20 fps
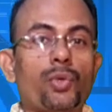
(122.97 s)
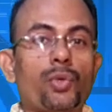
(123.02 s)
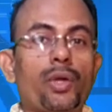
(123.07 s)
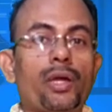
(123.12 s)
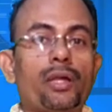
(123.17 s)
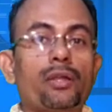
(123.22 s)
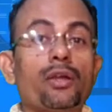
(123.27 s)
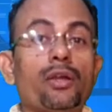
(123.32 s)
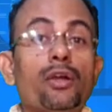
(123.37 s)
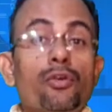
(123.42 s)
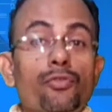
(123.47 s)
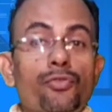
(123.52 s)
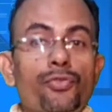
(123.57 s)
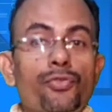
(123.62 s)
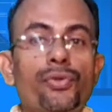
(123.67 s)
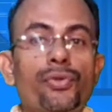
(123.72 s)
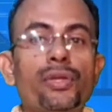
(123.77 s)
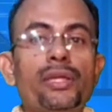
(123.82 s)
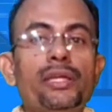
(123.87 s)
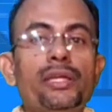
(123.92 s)
were
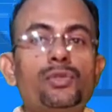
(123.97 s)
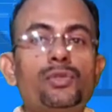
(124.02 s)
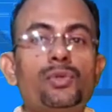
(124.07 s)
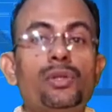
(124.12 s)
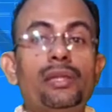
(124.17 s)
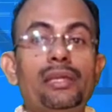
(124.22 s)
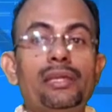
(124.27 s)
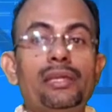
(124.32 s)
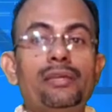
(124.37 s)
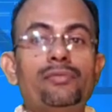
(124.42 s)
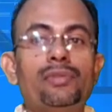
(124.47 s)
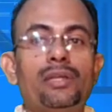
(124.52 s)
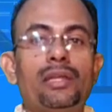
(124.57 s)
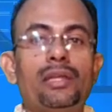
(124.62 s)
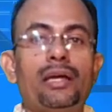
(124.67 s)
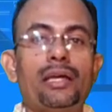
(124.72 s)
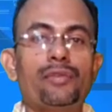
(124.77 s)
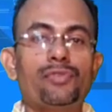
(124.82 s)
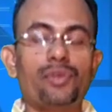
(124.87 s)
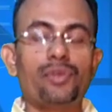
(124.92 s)
free to live the
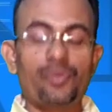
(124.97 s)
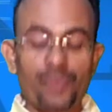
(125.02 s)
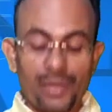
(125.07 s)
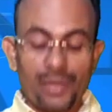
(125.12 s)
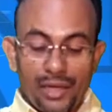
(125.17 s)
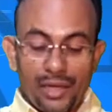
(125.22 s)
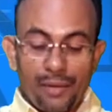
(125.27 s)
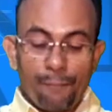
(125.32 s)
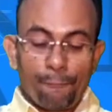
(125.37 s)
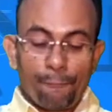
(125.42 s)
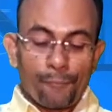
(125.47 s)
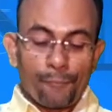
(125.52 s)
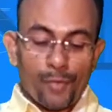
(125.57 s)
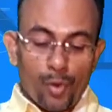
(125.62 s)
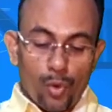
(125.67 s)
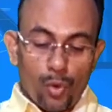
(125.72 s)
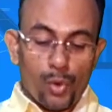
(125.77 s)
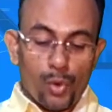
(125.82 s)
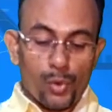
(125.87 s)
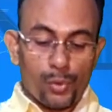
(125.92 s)
life of their
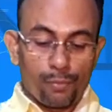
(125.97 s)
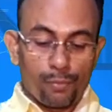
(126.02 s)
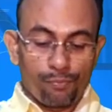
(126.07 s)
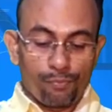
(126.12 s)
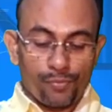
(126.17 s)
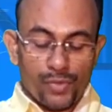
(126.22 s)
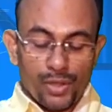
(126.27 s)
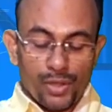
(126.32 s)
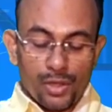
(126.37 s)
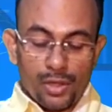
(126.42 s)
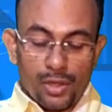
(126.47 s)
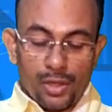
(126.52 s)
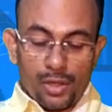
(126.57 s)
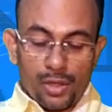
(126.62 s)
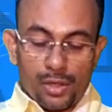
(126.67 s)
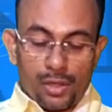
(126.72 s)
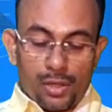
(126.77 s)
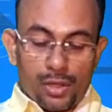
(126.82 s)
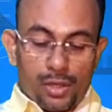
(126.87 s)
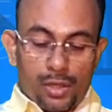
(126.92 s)
own.
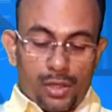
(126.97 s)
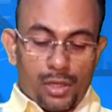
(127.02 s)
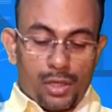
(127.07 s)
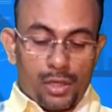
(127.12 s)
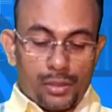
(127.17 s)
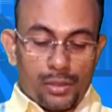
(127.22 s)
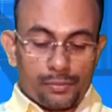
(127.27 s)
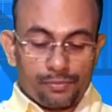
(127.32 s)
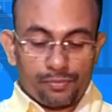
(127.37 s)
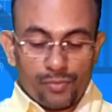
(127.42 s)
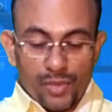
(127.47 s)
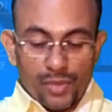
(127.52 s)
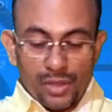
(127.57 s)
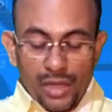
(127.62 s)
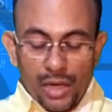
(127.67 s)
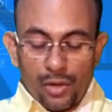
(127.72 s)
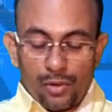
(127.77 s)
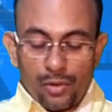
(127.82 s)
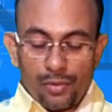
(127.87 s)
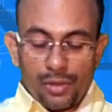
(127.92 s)

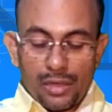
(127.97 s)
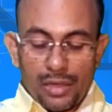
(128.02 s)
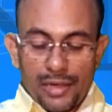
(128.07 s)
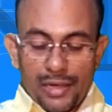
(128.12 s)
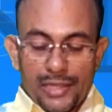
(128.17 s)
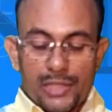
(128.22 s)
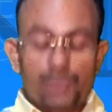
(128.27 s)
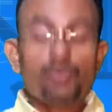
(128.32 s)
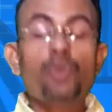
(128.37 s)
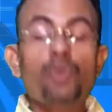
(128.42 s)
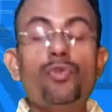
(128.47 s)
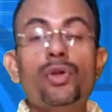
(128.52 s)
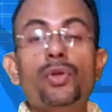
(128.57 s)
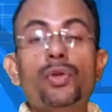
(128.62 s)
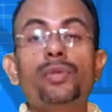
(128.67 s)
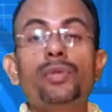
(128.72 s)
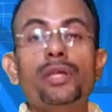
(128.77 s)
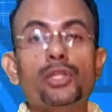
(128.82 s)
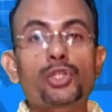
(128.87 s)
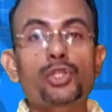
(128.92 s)
Now, let's move on
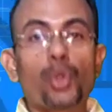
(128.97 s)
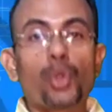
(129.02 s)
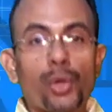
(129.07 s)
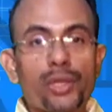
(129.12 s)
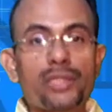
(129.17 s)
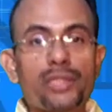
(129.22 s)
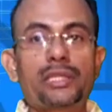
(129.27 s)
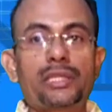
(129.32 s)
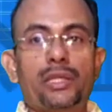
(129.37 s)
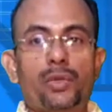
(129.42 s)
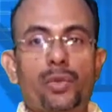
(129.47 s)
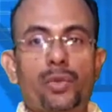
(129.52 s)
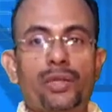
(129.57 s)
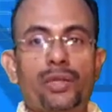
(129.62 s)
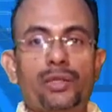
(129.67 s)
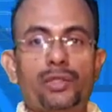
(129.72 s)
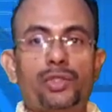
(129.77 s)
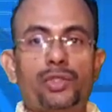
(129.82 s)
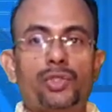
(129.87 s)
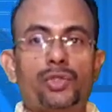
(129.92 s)
to the story
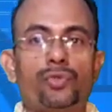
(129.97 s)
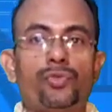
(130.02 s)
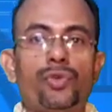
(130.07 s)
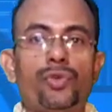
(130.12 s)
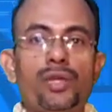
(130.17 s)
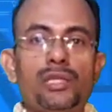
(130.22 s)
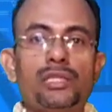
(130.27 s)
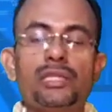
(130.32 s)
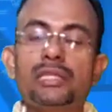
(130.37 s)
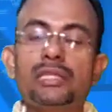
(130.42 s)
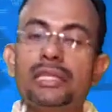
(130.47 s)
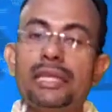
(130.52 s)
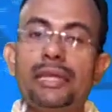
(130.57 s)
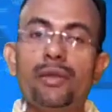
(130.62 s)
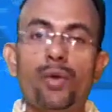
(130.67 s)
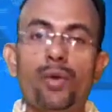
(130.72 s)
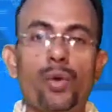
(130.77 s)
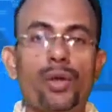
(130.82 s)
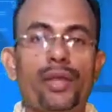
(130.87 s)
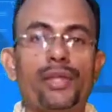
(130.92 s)
sequence. First is
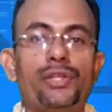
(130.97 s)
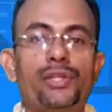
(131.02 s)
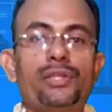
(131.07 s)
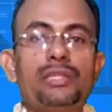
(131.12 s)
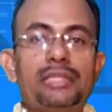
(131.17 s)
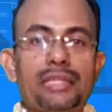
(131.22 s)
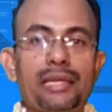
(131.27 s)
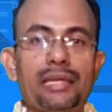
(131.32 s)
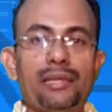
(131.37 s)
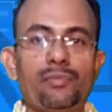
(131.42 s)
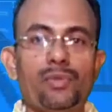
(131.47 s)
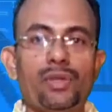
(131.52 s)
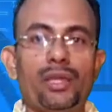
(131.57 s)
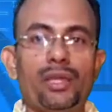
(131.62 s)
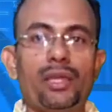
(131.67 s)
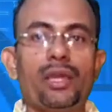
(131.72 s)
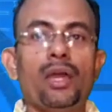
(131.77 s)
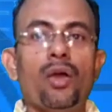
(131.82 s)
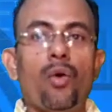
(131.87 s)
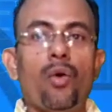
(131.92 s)
inauguration
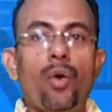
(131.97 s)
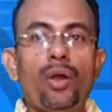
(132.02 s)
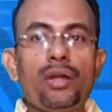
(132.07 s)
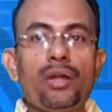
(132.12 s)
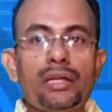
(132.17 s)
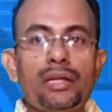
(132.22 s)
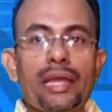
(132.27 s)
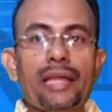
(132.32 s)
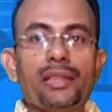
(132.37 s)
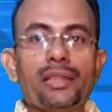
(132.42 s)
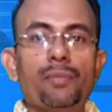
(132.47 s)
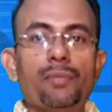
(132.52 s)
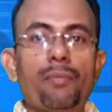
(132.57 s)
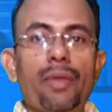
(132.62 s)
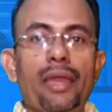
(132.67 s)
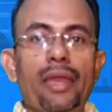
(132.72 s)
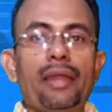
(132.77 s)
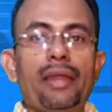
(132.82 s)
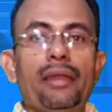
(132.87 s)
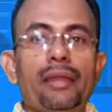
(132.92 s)
ceremony. On 10th
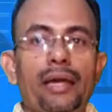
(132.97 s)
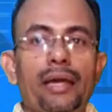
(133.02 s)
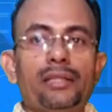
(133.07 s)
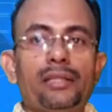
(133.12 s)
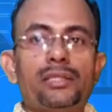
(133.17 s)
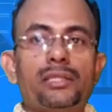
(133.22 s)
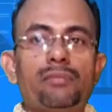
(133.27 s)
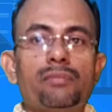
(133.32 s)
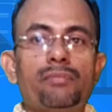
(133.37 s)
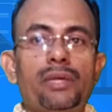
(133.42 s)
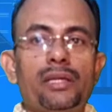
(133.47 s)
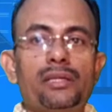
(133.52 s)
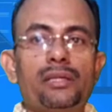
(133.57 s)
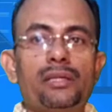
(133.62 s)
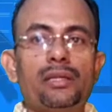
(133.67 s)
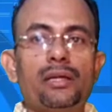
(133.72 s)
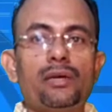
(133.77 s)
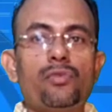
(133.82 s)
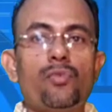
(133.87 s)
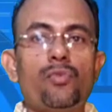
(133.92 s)
May, Nelson
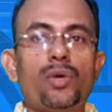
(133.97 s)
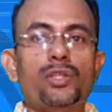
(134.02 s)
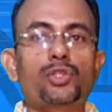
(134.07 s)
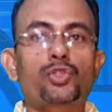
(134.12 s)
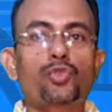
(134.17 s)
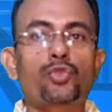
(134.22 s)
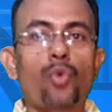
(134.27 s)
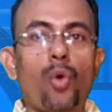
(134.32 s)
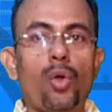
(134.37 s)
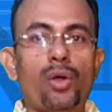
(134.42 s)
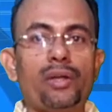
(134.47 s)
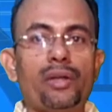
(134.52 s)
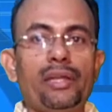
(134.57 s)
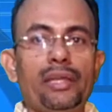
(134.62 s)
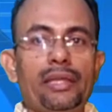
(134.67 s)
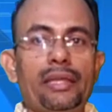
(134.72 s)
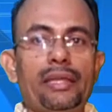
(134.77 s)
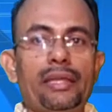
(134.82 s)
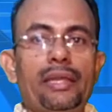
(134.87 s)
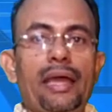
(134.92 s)
Mandela was sworn
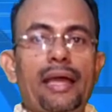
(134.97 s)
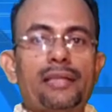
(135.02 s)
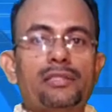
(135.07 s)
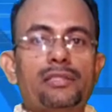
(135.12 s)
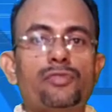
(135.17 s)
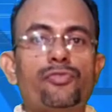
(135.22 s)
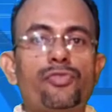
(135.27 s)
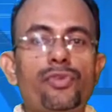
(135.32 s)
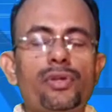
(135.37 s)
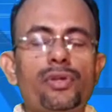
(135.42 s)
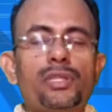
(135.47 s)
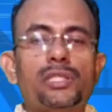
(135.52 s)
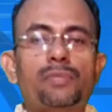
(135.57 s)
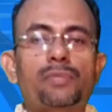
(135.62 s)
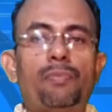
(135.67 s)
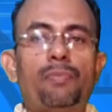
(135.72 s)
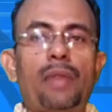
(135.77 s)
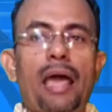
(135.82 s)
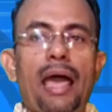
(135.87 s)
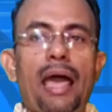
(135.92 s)
in as the
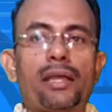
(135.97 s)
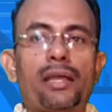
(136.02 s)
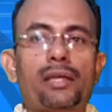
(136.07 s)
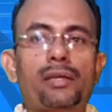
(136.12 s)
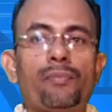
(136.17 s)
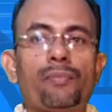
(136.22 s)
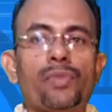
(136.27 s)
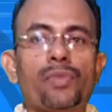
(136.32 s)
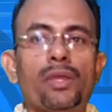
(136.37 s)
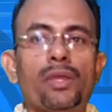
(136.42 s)
first black